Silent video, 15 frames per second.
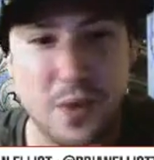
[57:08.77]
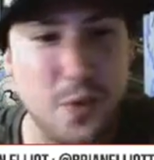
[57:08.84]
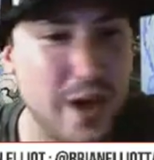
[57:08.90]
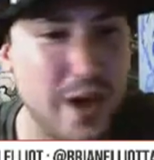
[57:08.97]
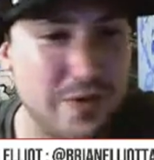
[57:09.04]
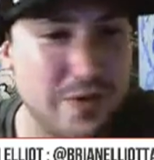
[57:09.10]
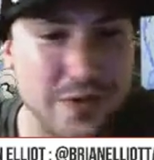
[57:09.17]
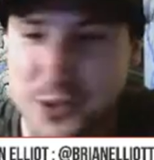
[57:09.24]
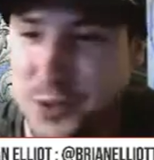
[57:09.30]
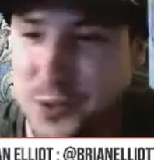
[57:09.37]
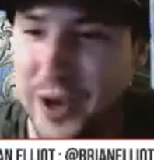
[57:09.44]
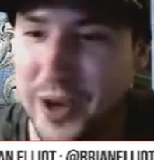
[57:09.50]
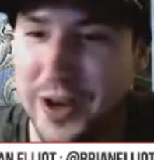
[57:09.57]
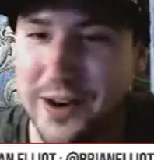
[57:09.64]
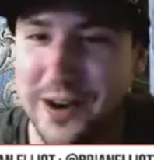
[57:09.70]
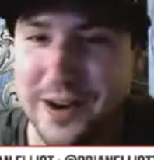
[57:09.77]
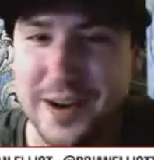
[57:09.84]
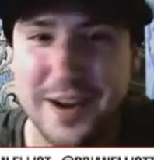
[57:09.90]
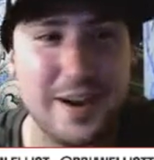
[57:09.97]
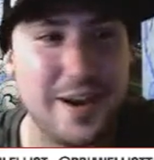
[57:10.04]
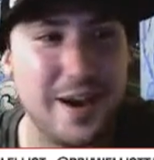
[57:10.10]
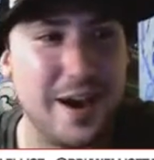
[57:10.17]
We have the Twitter,
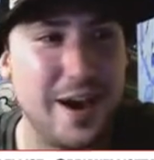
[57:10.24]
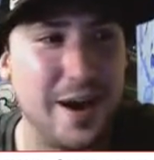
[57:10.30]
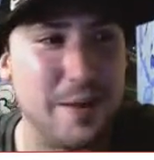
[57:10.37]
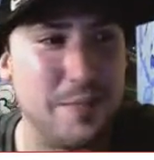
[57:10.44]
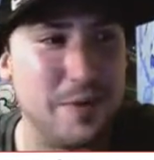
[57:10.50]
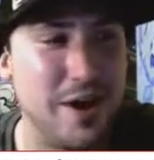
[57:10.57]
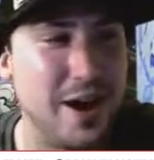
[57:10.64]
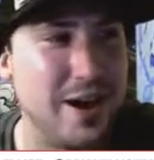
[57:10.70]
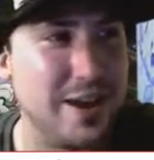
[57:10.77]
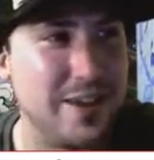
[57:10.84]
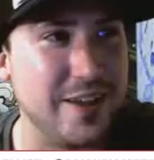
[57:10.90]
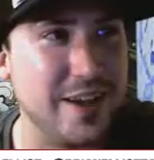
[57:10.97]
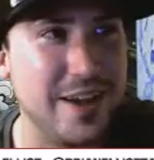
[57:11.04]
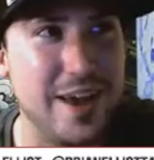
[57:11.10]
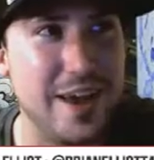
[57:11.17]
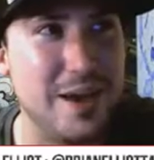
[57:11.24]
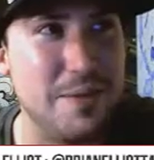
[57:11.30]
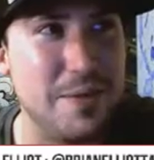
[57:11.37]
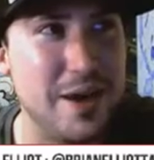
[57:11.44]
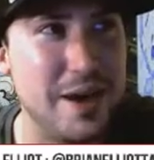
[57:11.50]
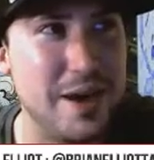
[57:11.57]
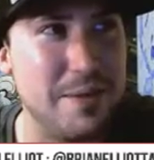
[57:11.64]
Brian Elliott
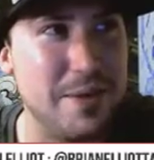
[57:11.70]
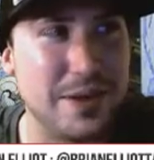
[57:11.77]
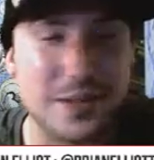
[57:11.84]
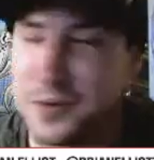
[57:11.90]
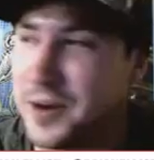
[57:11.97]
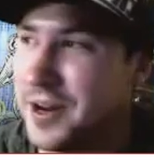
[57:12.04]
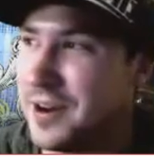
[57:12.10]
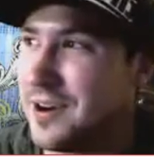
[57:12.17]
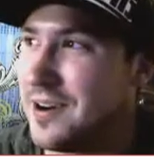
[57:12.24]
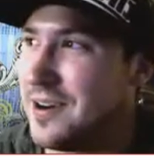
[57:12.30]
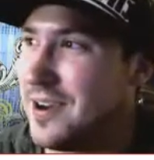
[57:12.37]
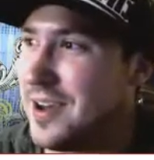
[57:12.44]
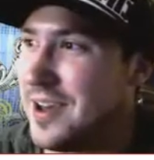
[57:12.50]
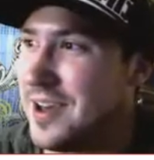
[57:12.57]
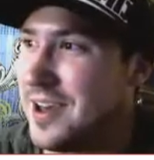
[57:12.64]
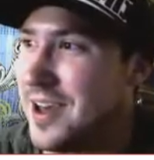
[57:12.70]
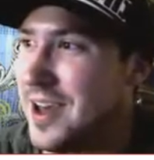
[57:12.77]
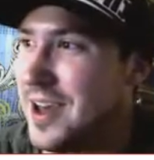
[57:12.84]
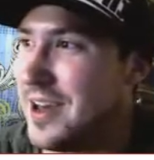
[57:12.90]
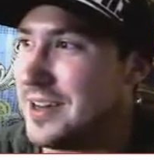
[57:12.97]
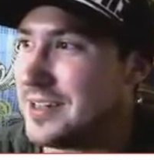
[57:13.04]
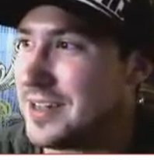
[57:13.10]
AMM at Twitter.
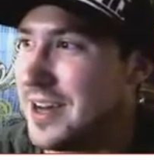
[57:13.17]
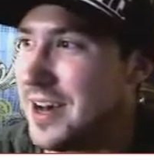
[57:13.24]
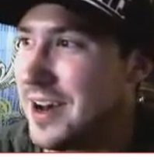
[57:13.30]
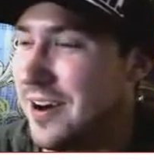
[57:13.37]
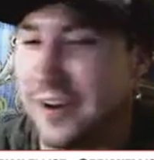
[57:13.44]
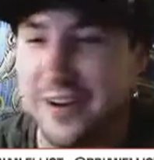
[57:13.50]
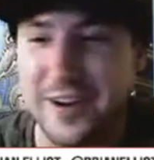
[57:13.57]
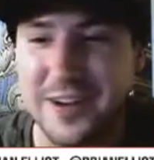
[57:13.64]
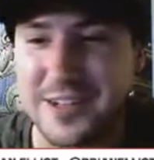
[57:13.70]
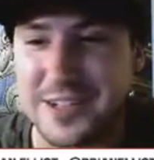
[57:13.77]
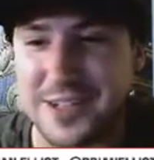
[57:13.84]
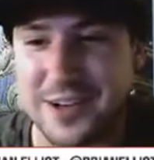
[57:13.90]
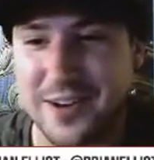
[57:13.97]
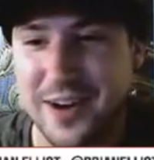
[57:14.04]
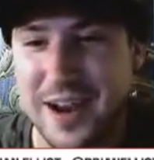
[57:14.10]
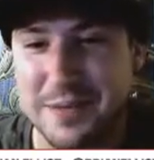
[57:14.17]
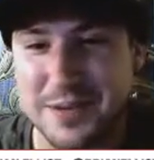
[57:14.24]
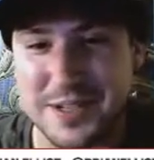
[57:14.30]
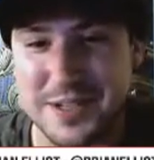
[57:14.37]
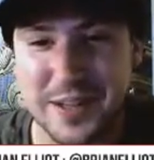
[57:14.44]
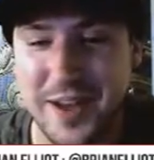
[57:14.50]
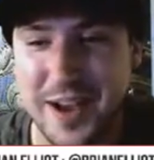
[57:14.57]
And on our Instagram,
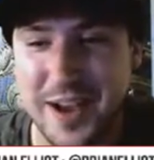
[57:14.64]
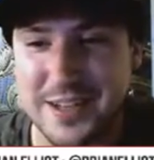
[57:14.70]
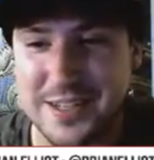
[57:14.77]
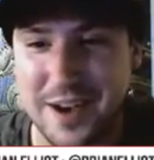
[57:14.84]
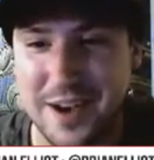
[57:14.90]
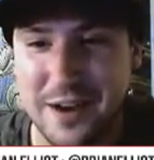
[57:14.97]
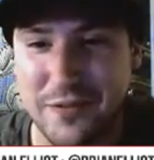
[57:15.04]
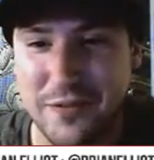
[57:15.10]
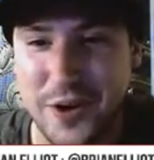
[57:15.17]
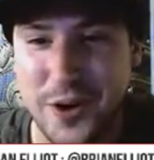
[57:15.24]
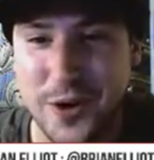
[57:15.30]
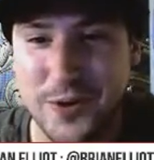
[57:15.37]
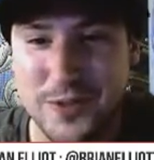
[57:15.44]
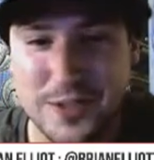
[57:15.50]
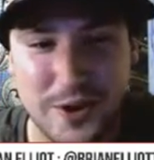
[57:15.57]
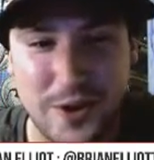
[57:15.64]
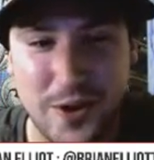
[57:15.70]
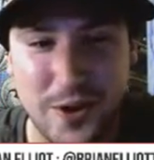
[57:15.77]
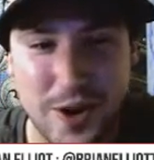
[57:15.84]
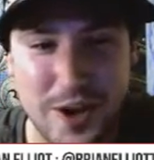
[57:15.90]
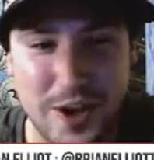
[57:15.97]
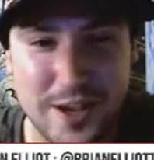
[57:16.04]
just Alliance Offroad.
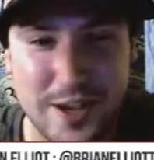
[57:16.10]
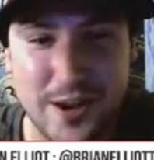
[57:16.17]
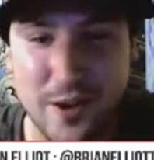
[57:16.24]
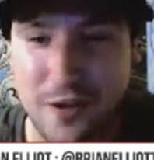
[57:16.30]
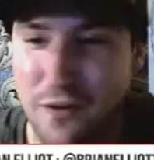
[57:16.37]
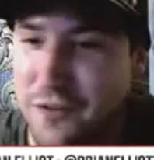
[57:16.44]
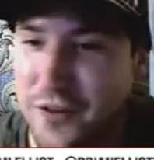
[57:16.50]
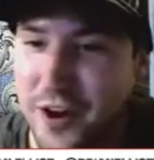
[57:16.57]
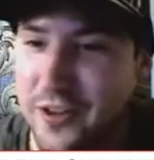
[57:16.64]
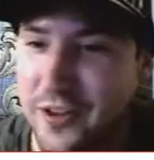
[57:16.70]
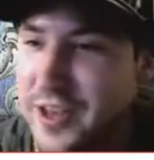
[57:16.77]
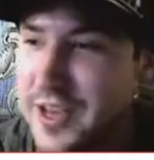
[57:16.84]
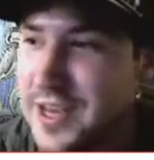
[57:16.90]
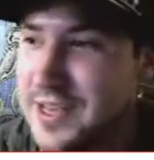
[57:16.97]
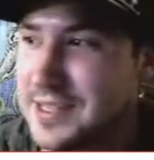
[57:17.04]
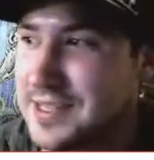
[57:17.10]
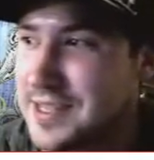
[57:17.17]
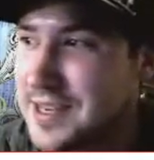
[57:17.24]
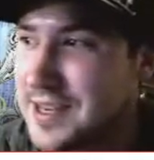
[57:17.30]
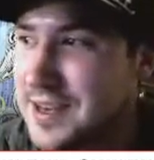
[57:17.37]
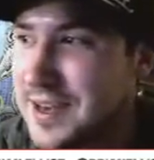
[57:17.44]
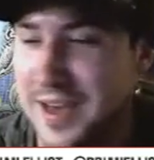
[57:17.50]
So, you know, fairly
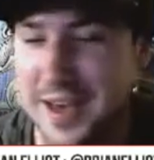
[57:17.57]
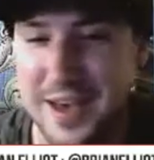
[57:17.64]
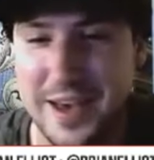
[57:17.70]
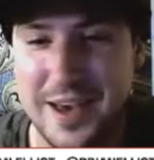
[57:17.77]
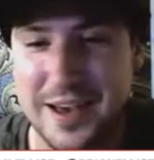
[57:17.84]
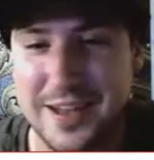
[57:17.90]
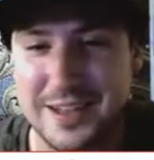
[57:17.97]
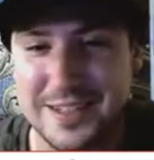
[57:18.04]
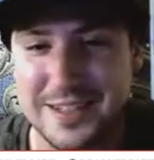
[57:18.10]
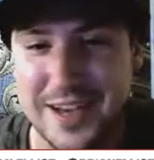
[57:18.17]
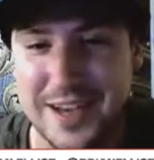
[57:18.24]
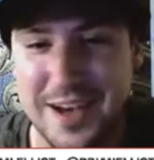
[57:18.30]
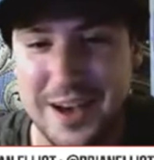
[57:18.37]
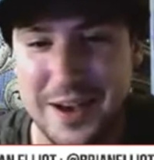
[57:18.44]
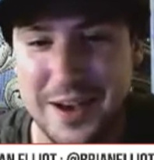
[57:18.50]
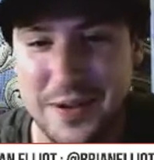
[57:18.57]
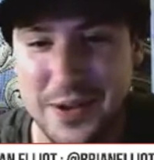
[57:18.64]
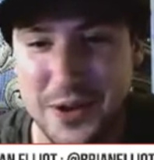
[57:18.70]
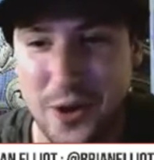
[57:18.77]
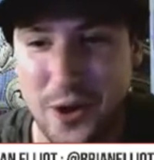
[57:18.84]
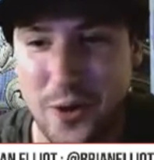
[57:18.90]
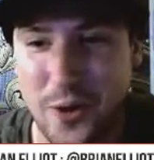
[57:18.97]
easy. And, you
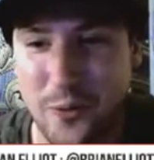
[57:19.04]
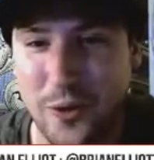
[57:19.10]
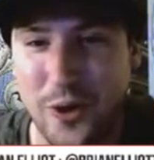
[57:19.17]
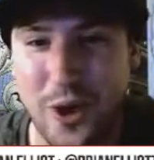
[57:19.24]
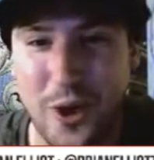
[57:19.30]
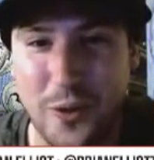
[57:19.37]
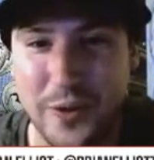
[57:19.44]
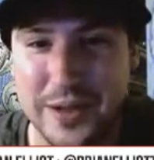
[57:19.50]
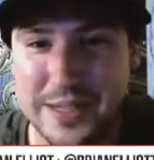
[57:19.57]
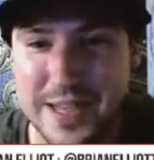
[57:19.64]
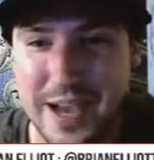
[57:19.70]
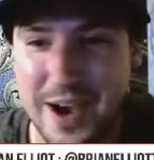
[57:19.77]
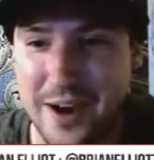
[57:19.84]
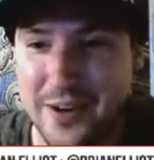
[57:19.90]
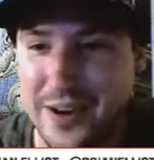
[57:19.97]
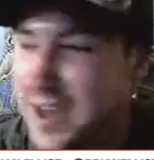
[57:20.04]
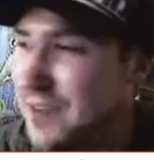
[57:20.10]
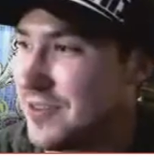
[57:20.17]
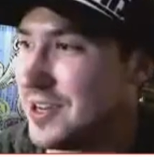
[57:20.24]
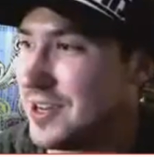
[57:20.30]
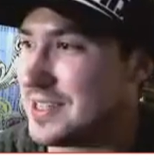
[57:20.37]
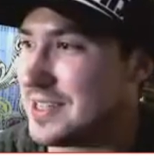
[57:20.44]
know, we're always down to
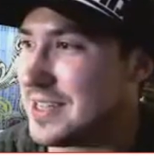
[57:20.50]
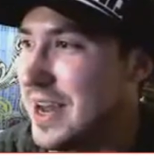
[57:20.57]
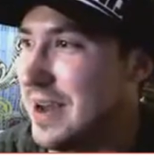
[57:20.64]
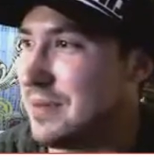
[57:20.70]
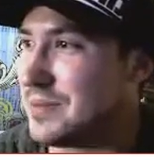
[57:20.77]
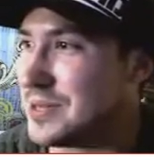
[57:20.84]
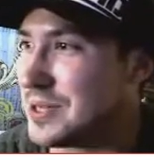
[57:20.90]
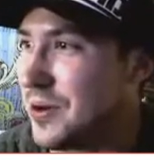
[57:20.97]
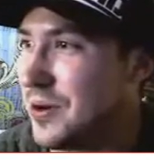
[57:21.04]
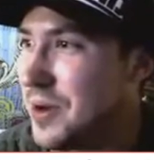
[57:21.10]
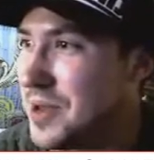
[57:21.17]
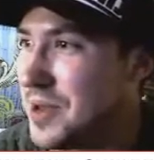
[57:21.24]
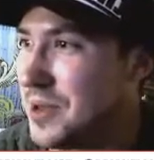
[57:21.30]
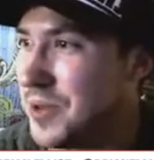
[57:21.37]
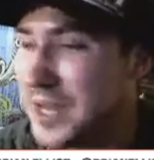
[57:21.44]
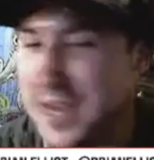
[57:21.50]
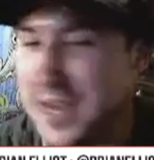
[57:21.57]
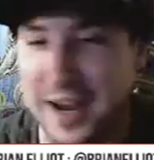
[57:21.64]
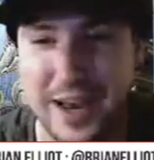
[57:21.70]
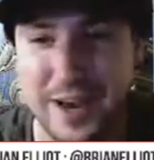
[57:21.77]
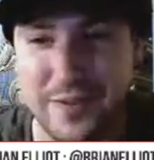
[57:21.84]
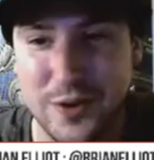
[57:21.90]
have a good time. So, I mean, we
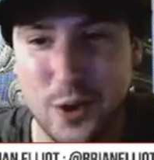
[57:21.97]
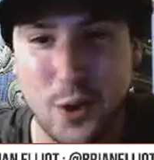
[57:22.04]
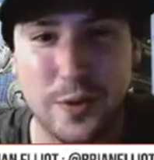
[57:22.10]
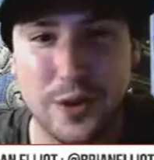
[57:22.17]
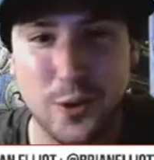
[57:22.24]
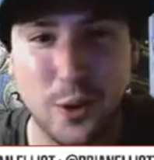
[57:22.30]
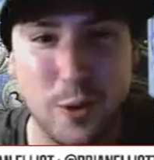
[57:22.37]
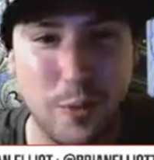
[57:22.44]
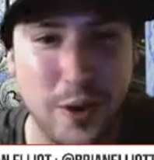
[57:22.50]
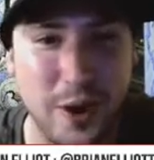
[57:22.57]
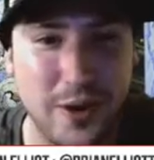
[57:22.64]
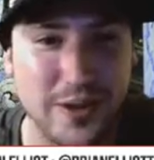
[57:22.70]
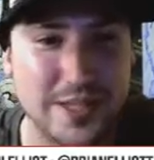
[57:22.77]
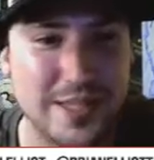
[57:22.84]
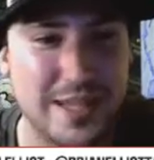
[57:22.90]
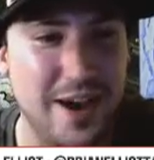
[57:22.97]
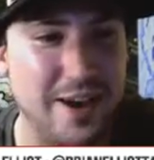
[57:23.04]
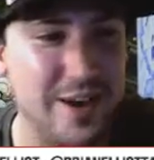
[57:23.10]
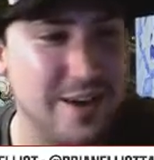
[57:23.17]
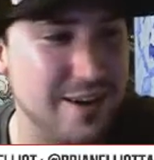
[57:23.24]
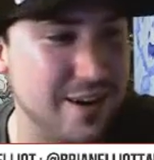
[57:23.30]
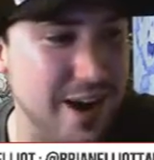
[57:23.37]
kind of have an open door policy out
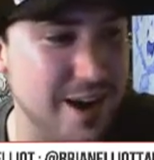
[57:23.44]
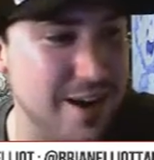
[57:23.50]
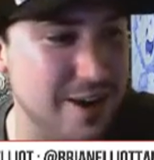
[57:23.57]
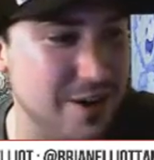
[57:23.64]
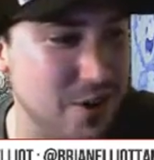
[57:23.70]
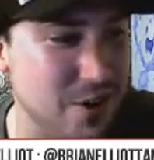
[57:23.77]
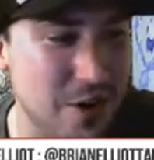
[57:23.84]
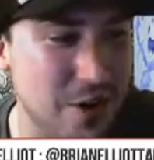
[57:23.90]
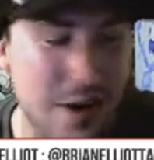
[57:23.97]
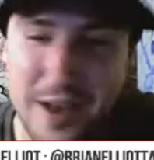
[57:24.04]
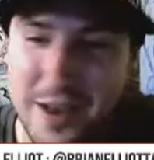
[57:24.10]
here in Idaho.